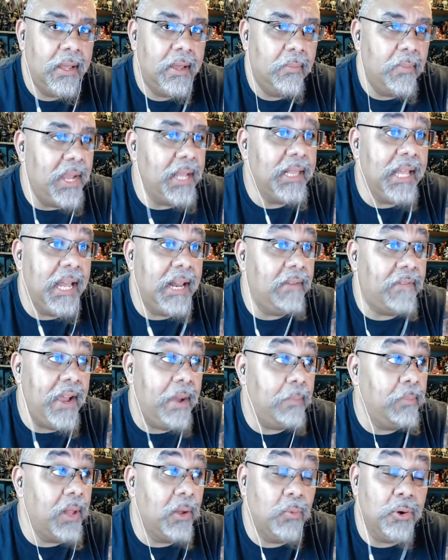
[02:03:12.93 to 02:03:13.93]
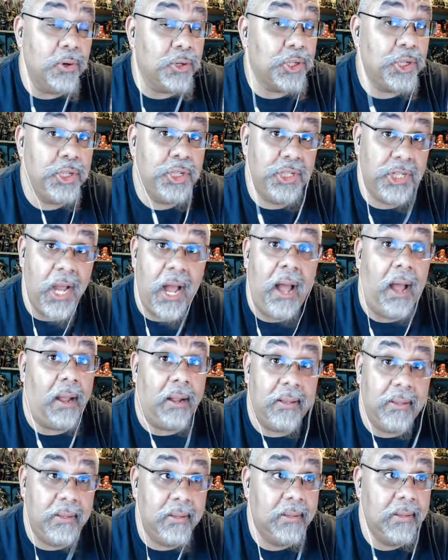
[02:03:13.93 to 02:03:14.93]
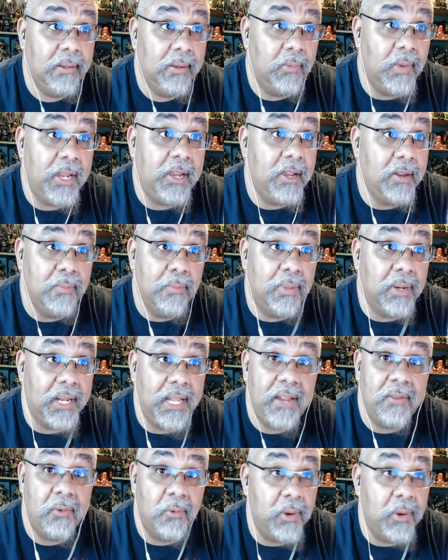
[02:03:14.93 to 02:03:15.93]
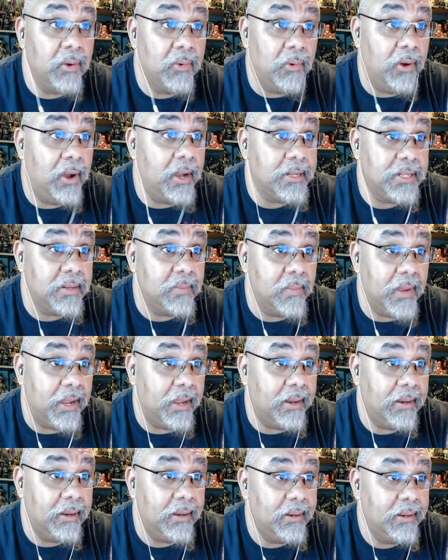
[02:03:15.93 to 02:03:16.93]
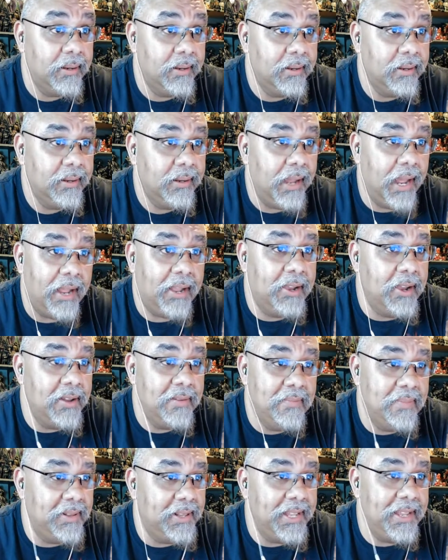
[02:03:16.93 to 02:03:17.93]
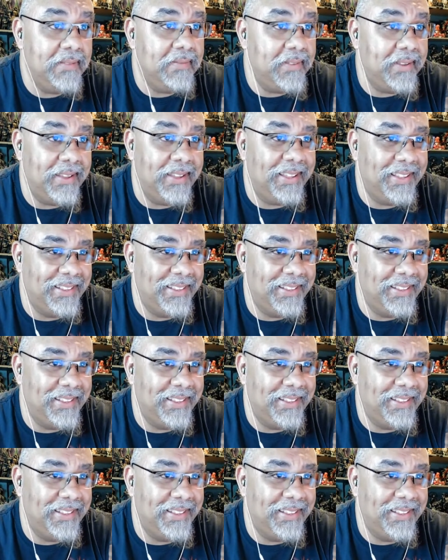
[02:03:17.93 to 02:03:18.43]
Me and Lady Fabula were shocked. We couldn't believe what we were watching, man. I couldn't believe it.